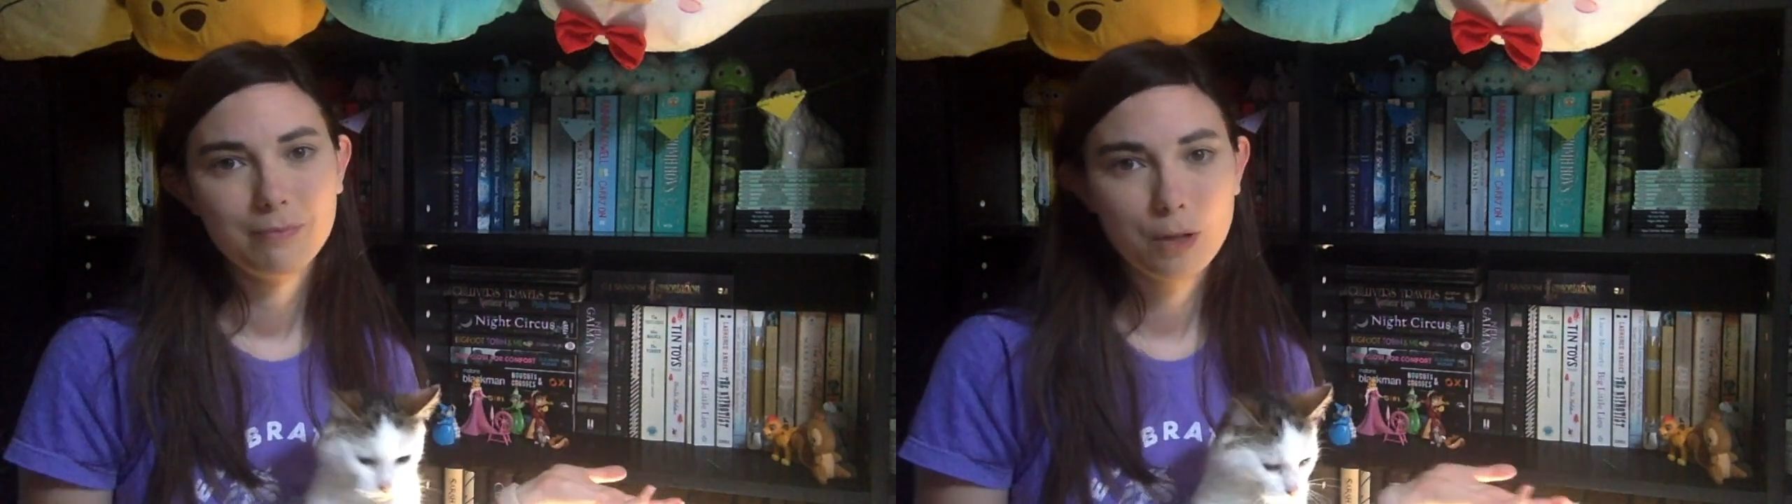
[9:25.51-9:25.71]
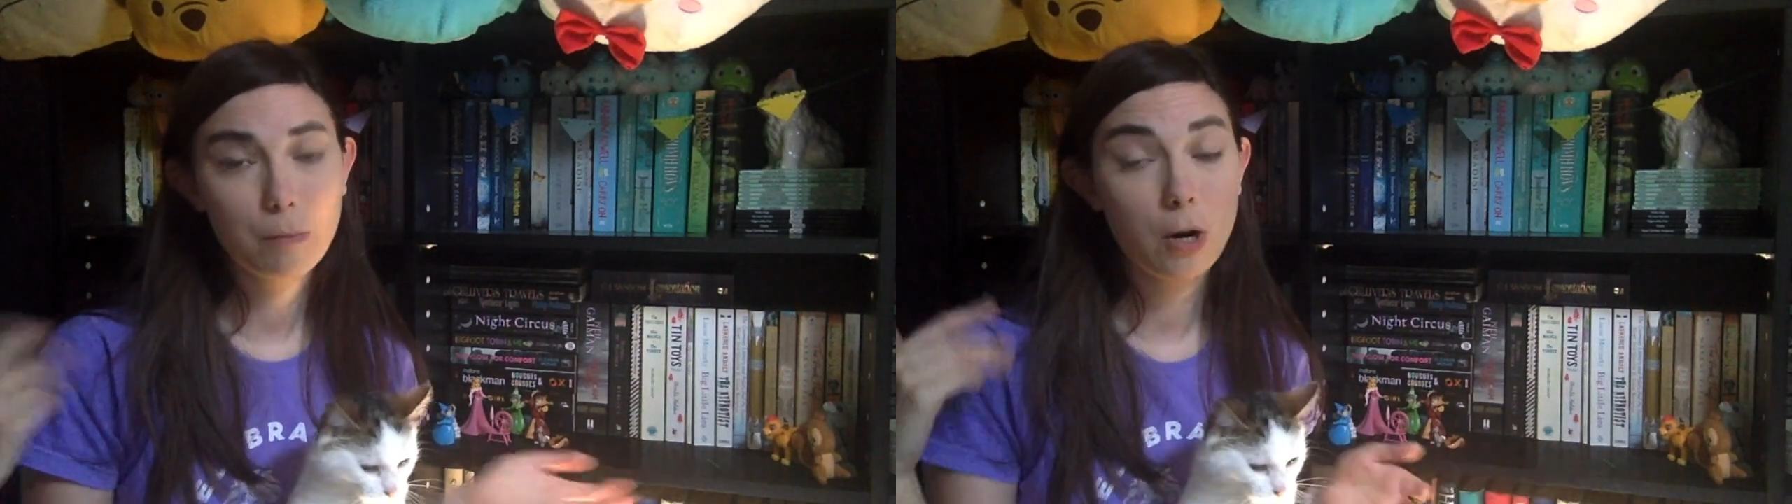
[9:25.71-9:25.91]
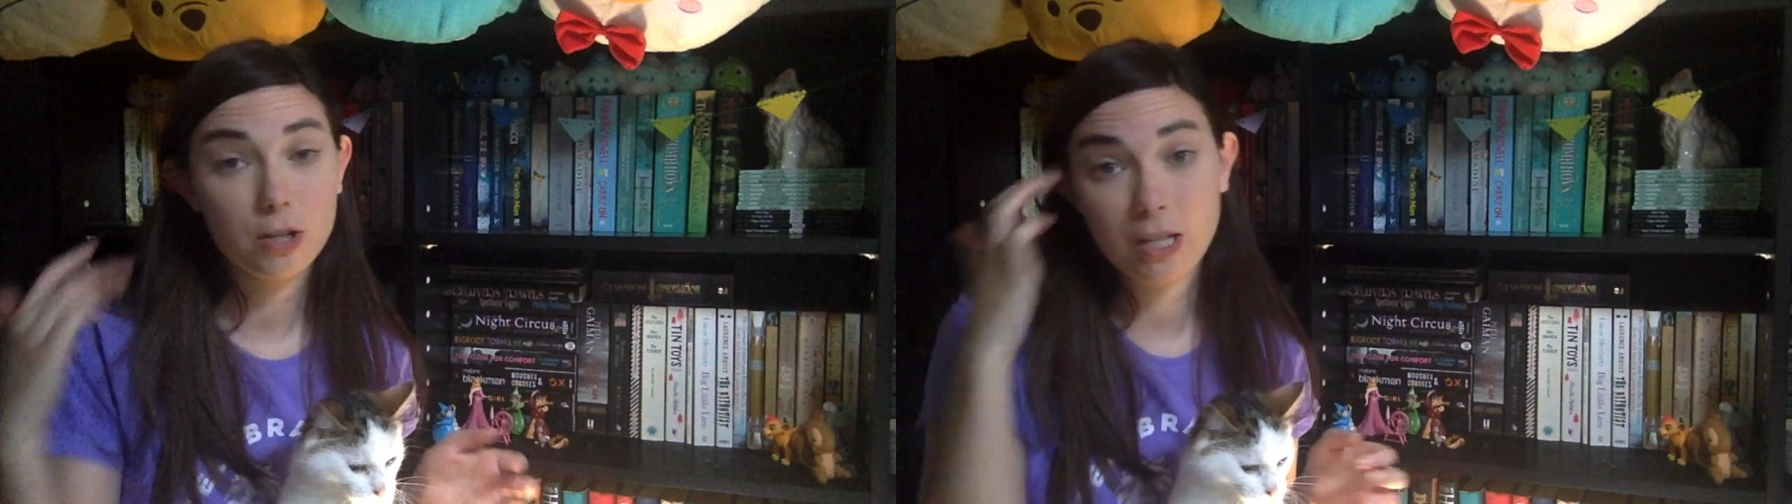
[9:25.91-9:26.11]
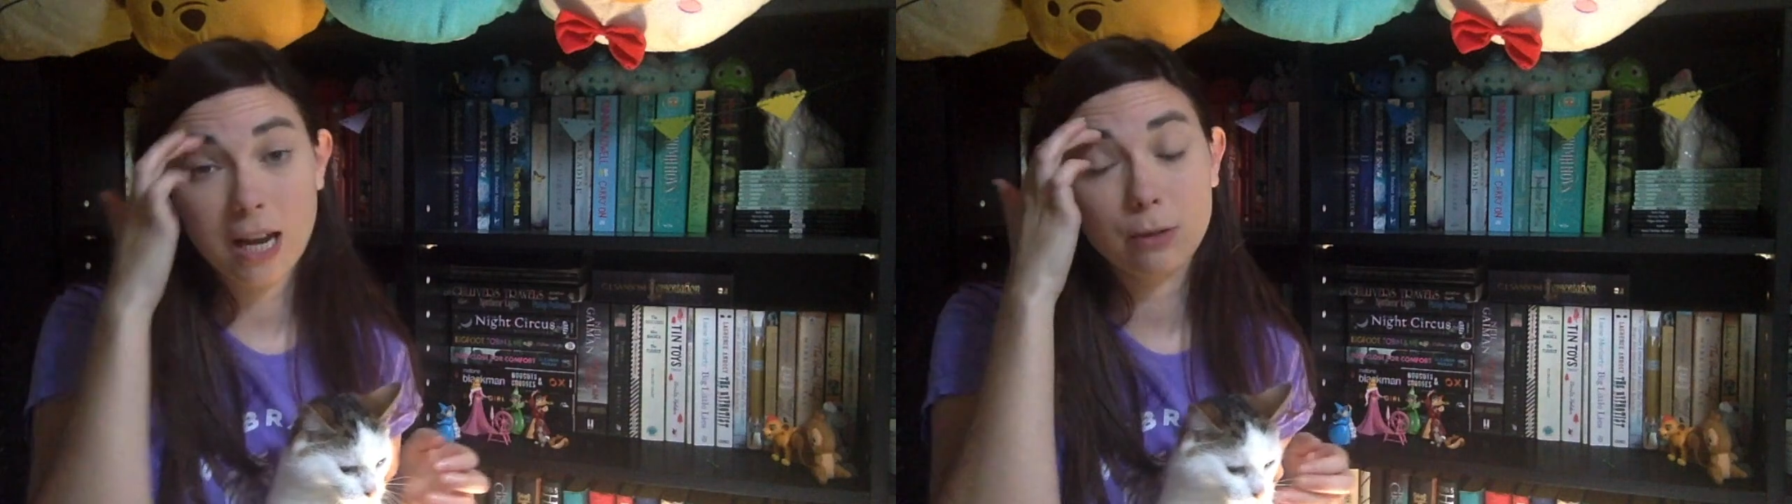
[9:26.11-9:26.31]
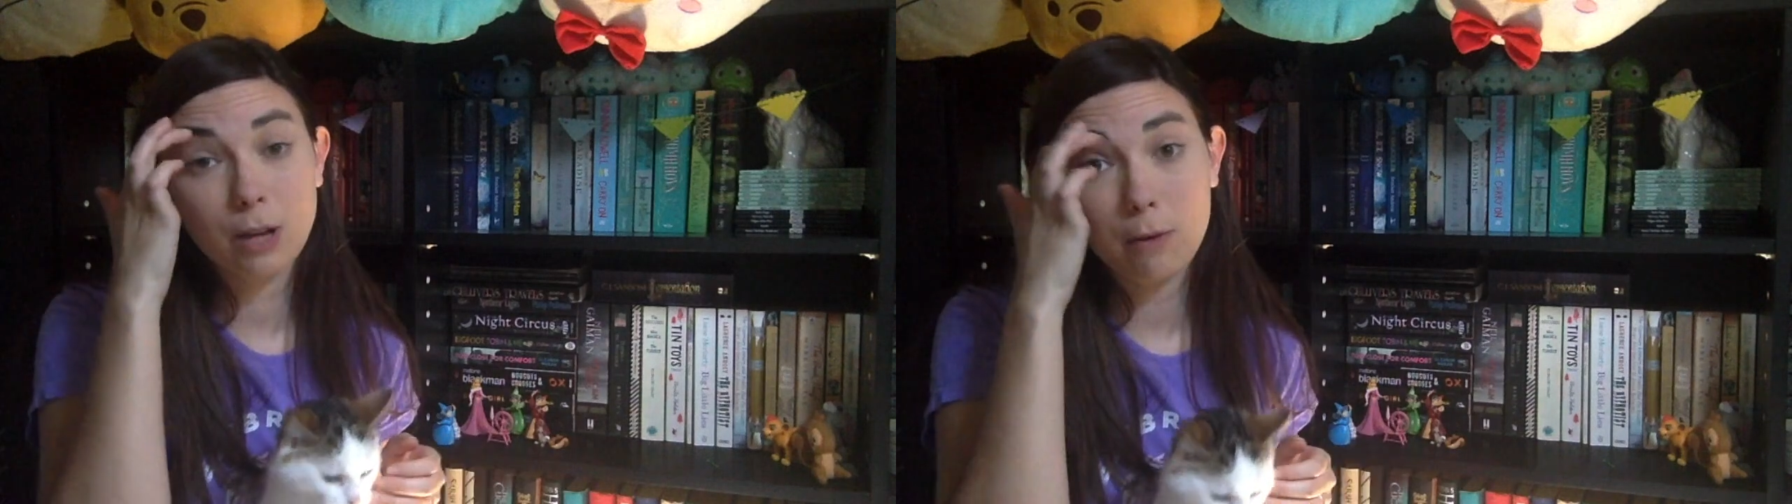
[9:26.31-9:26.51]
the person.
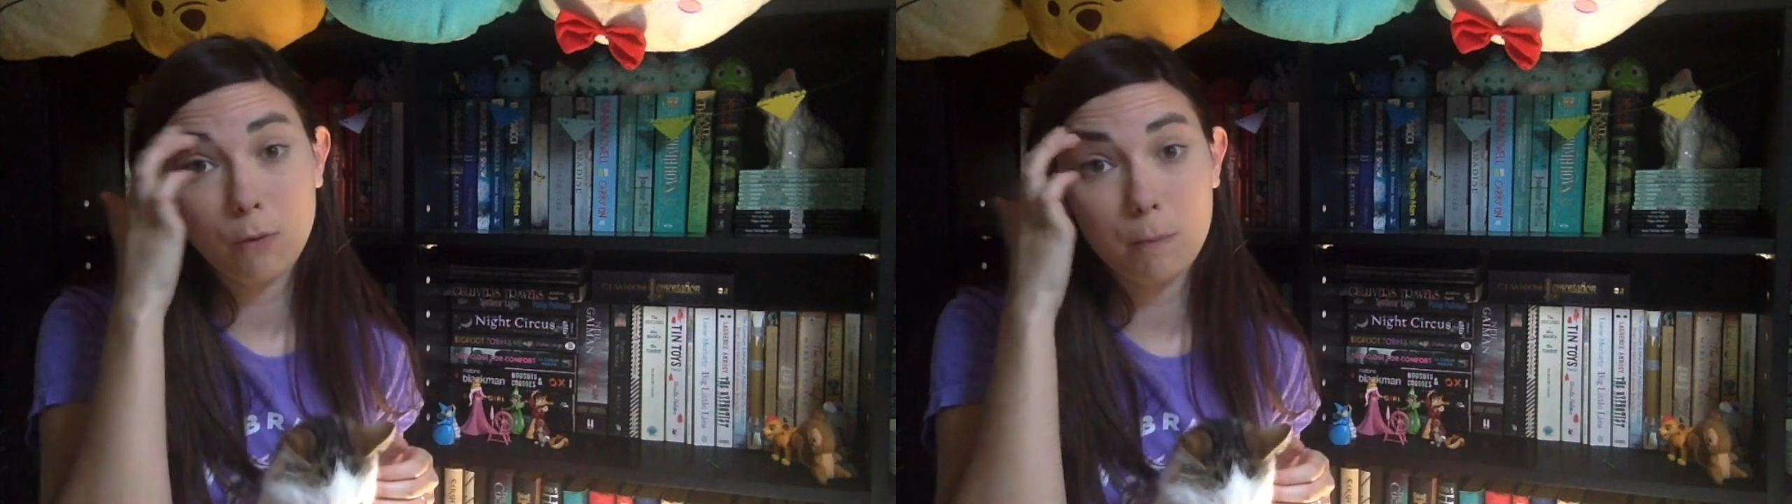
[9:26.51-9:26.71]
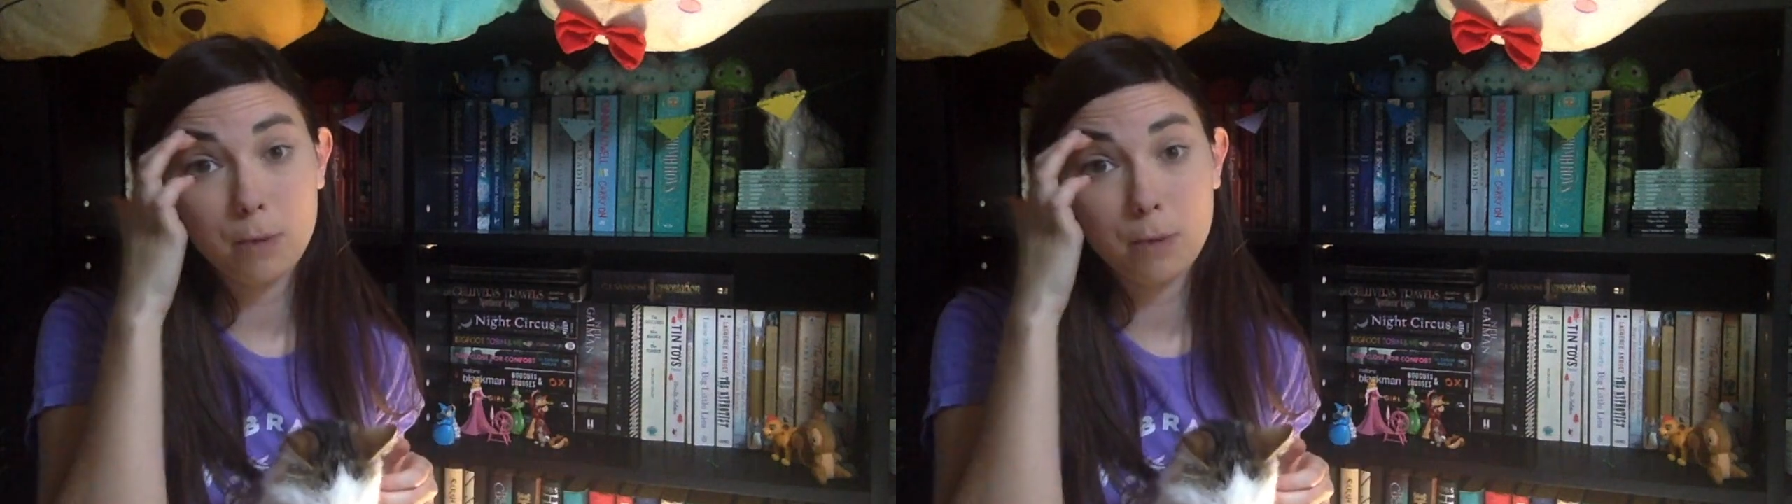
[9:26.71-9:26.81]
I don't have one